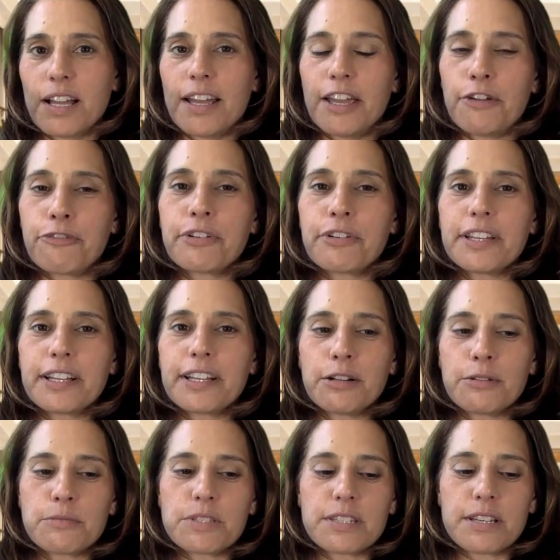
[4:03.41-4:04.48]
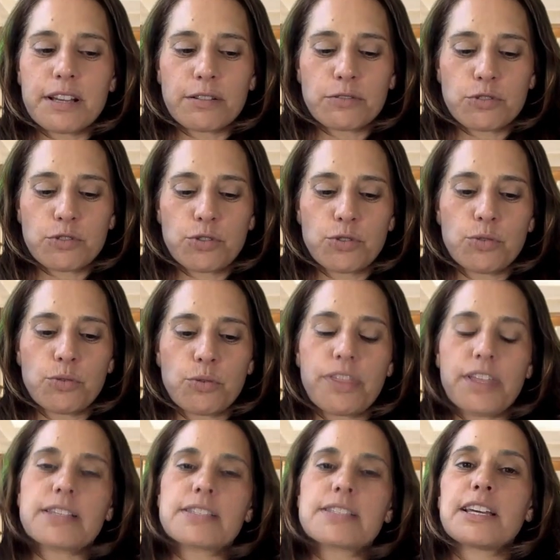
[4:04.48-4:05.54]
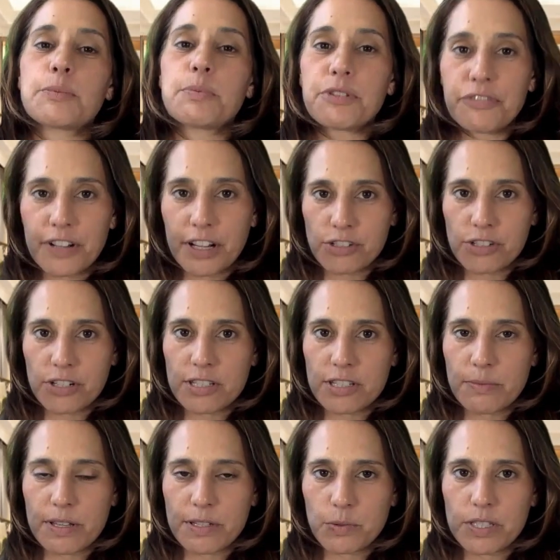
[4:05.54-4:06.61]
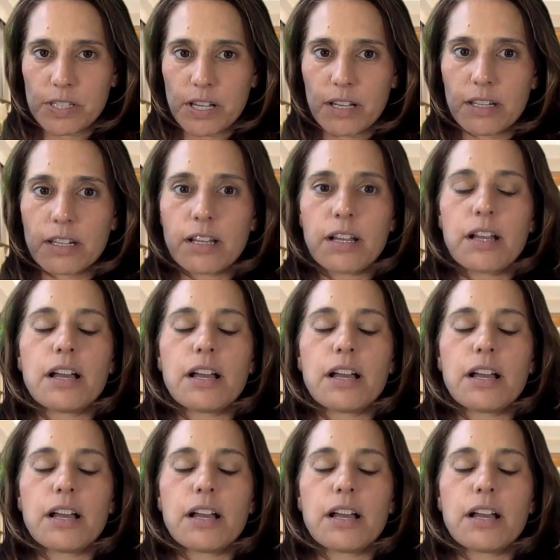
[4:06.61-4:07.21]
it really comes down to things like perfectionism, as we said,